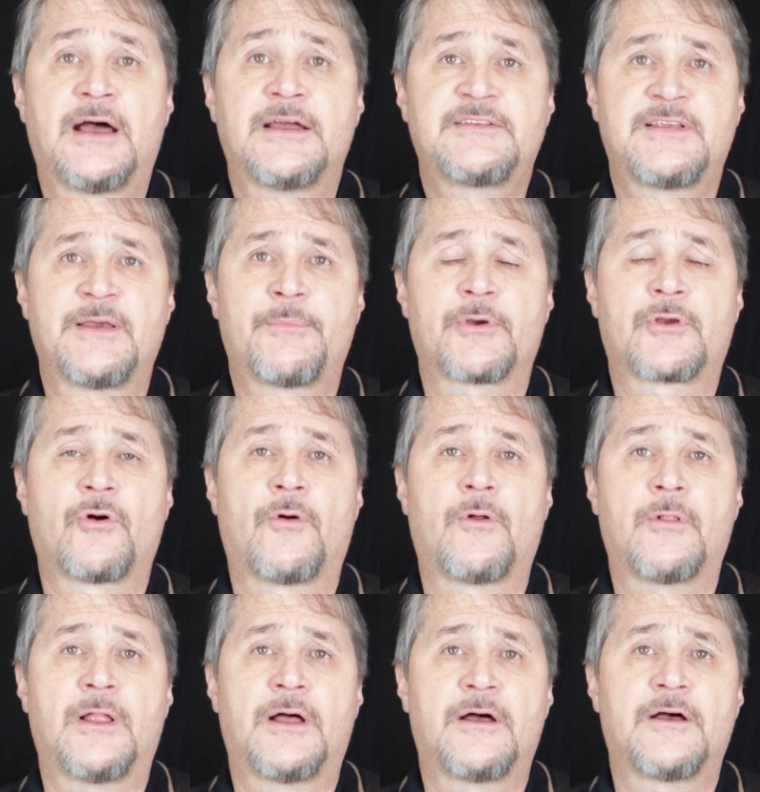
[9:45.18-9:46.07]

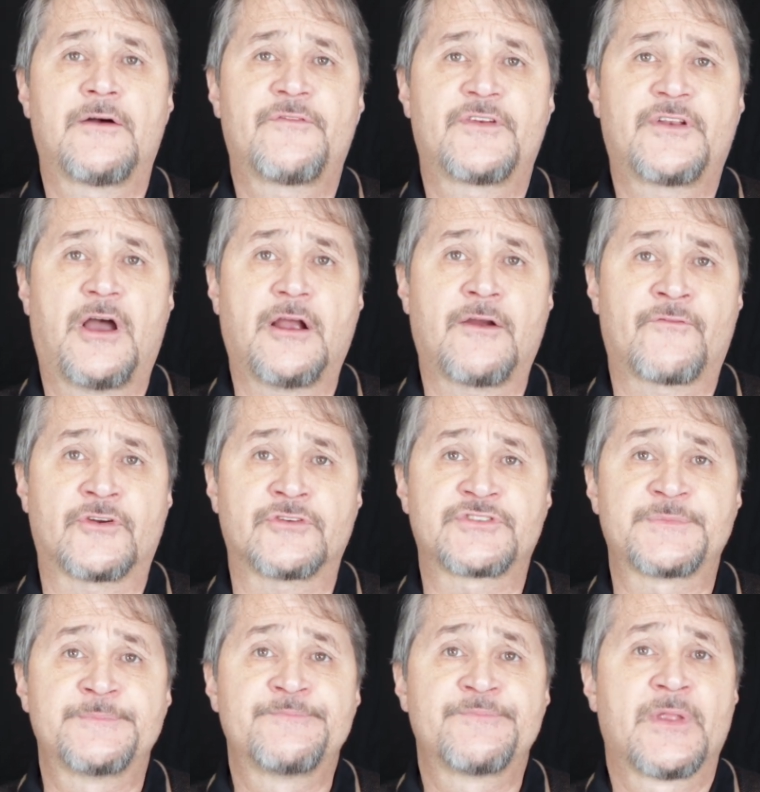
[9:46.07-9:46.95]
typical
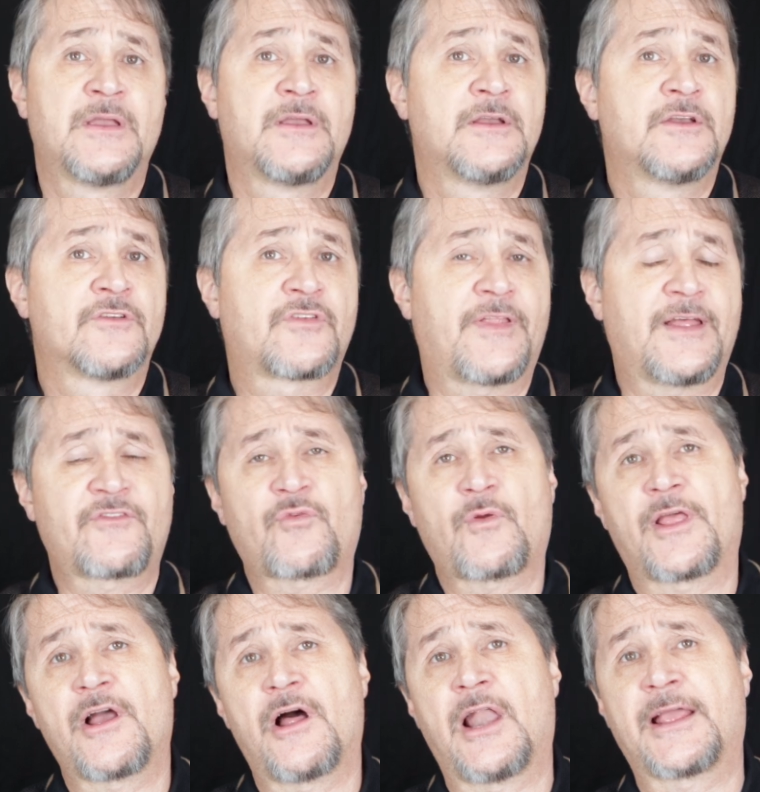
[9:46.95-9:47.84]
photographers. So that's
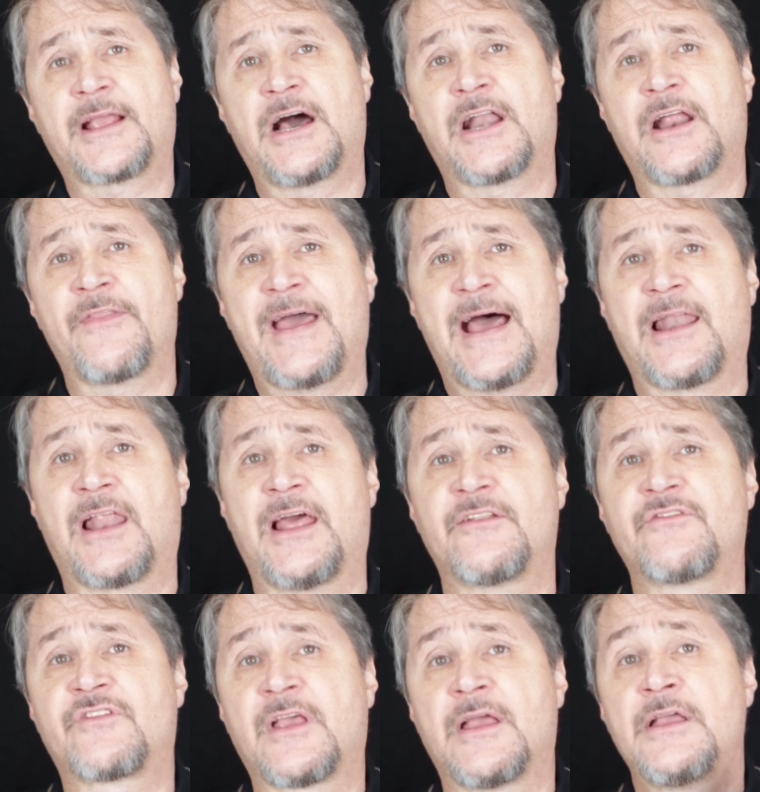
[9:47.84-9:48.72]
really all I got on that
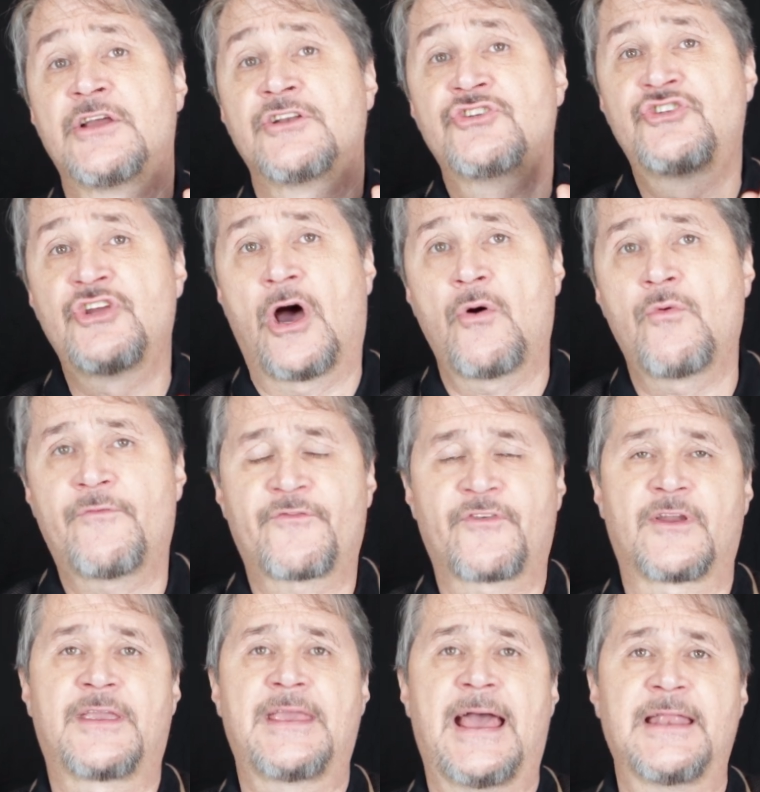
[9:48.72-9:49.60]
lens. Don't
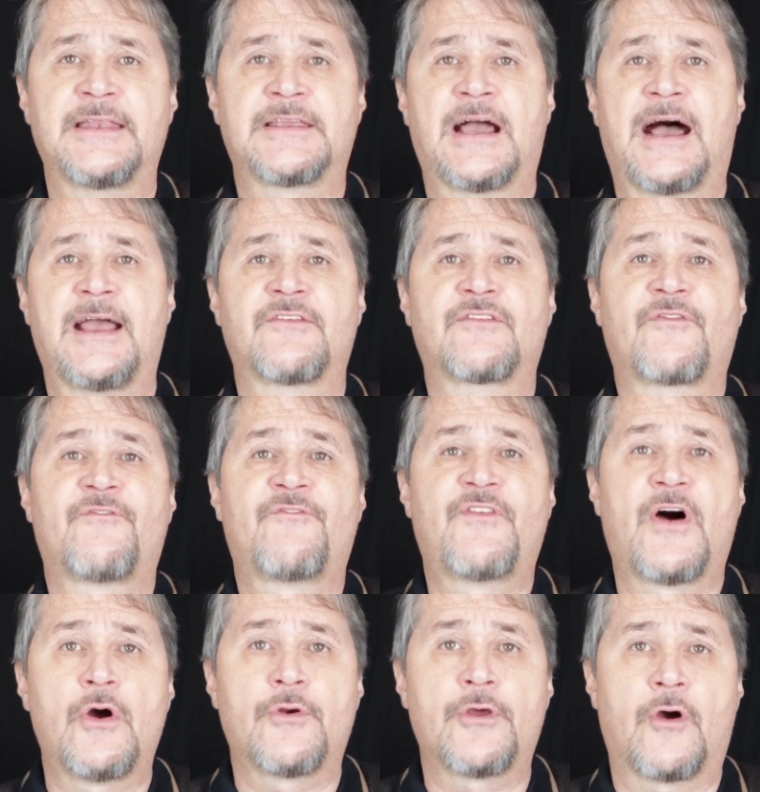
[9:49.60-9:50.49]
forget, guys,
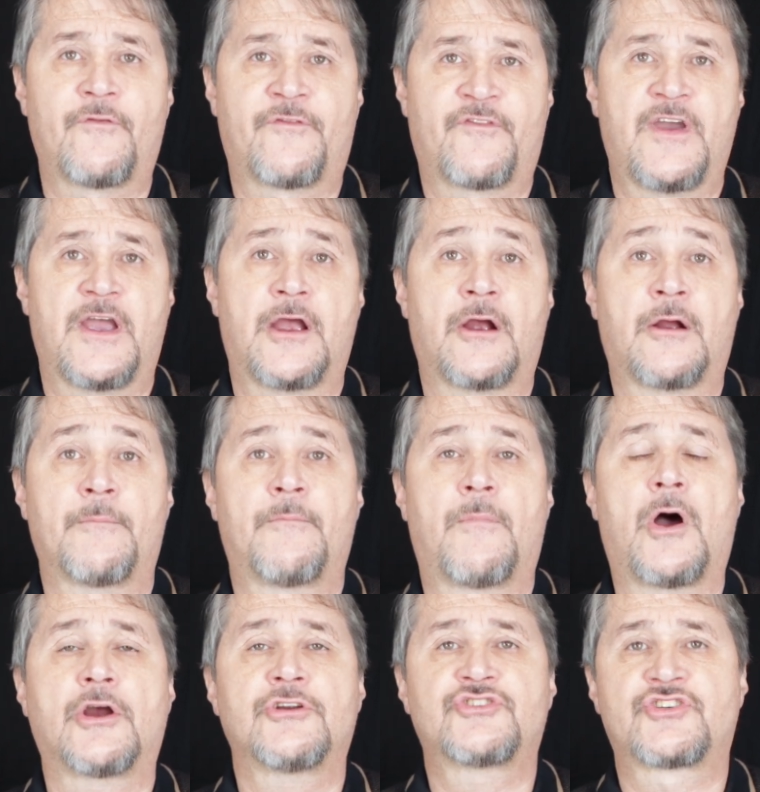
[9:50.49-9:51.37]
Photo Fair,
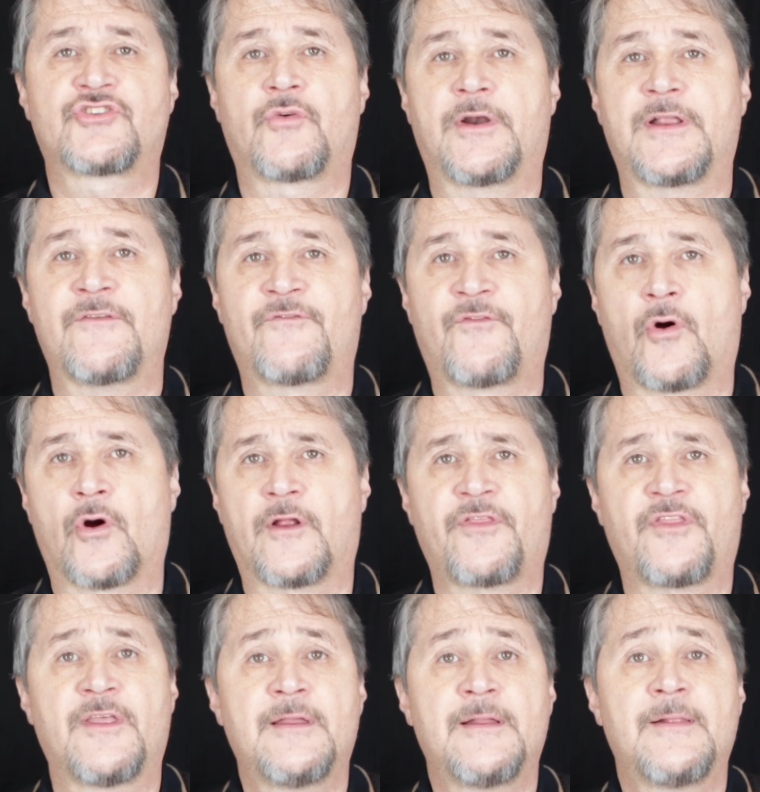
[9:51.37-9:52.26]
March
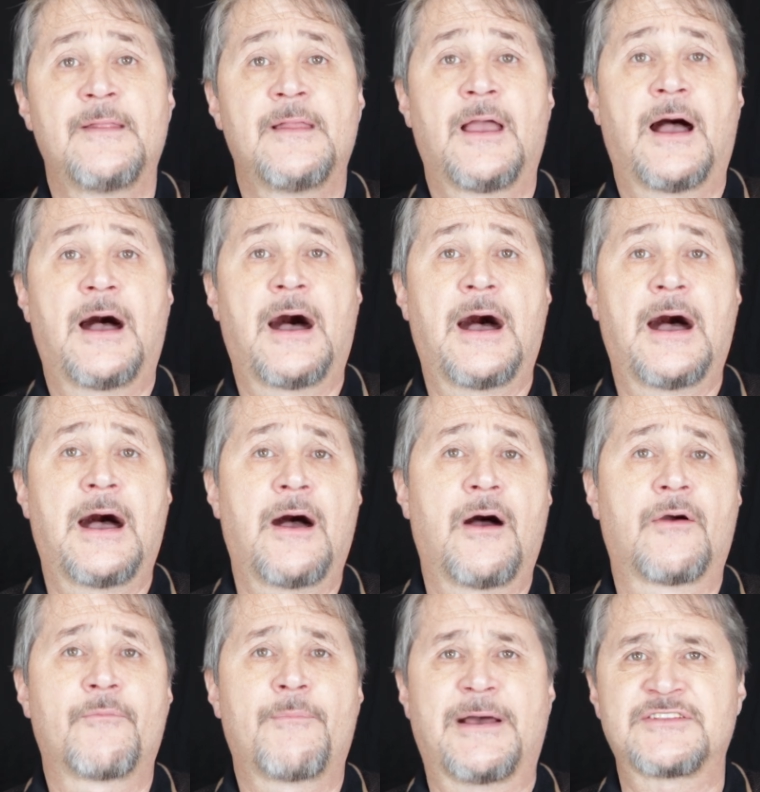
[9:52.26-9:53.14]
24th,
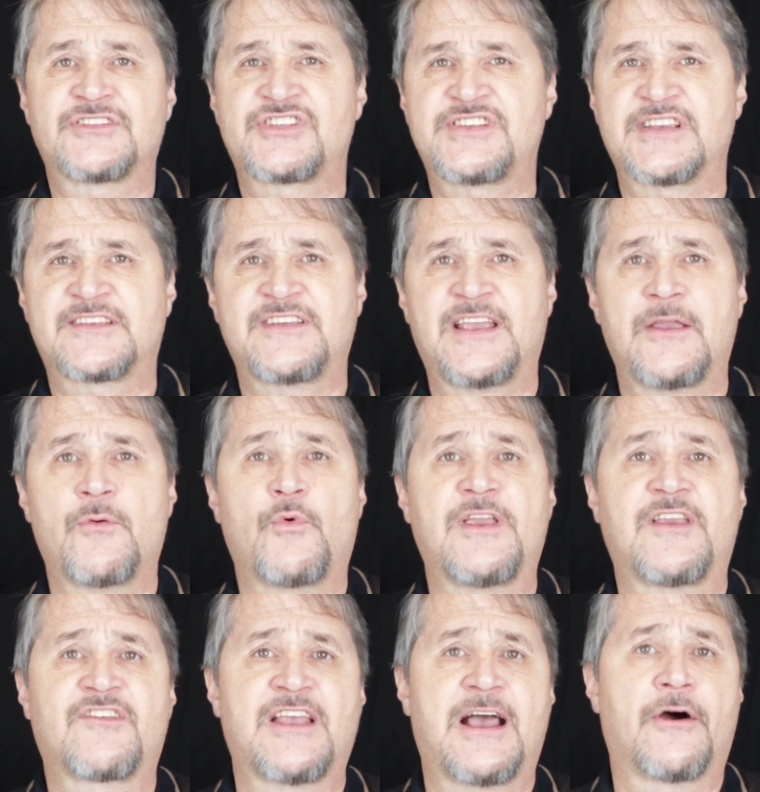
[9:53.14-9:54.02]
about 6-8
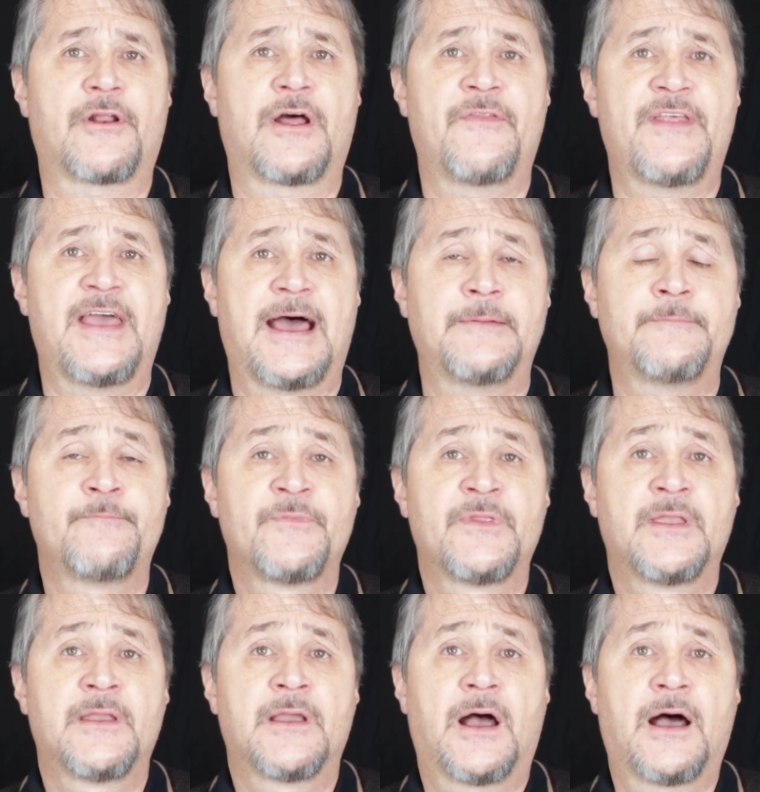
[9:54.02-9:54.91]
weeks out on that.
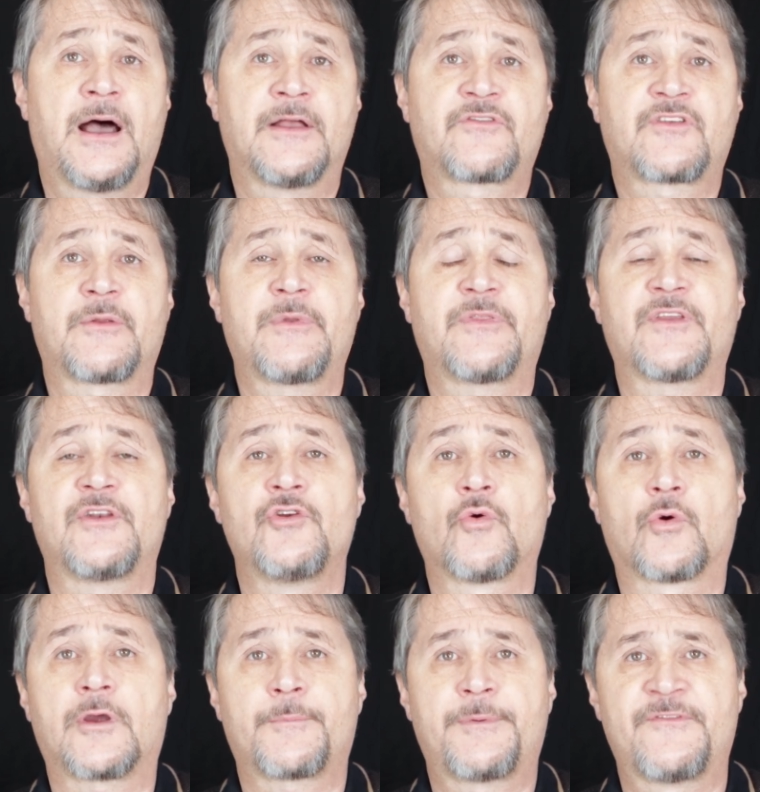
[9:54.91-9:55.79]
It's going to be at the
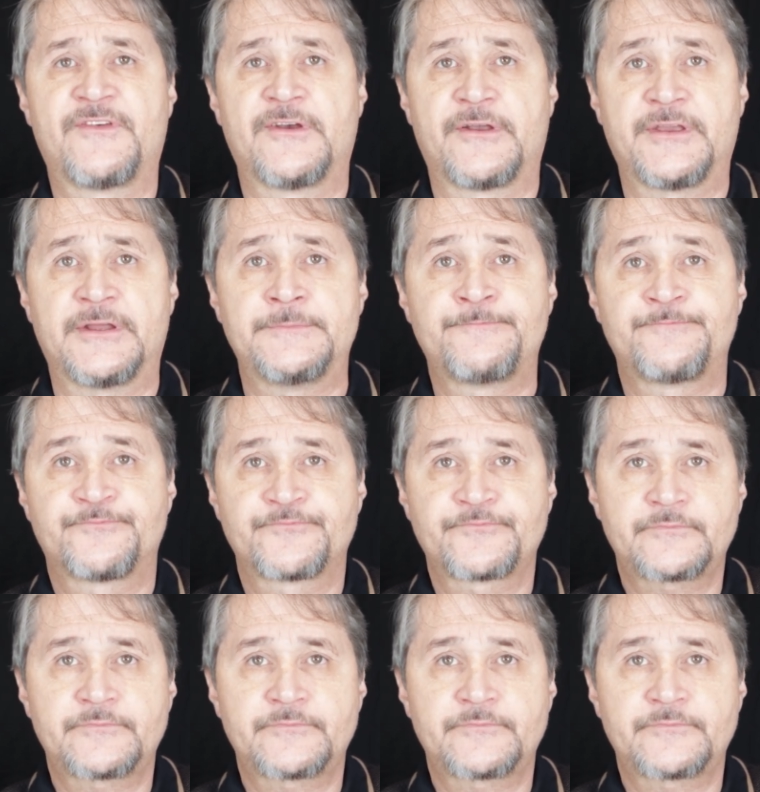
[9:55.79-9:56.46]
Newark Pavilion.